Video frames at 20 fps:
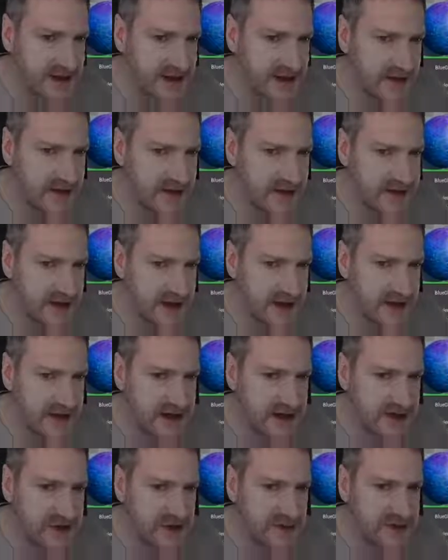it looks
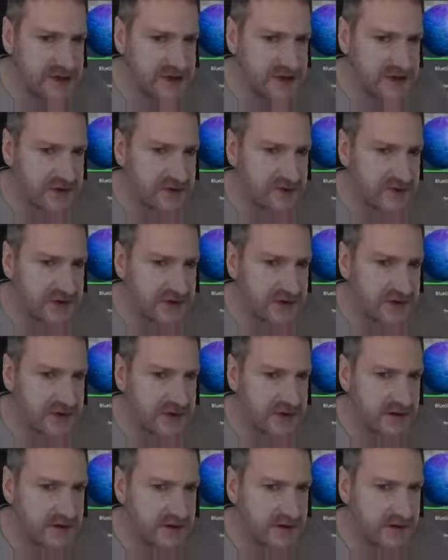like the normals are
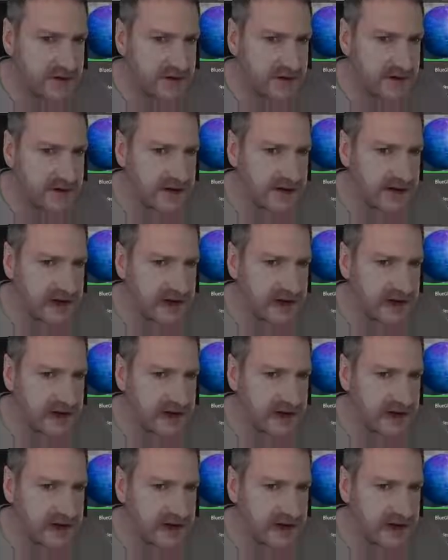inverted, or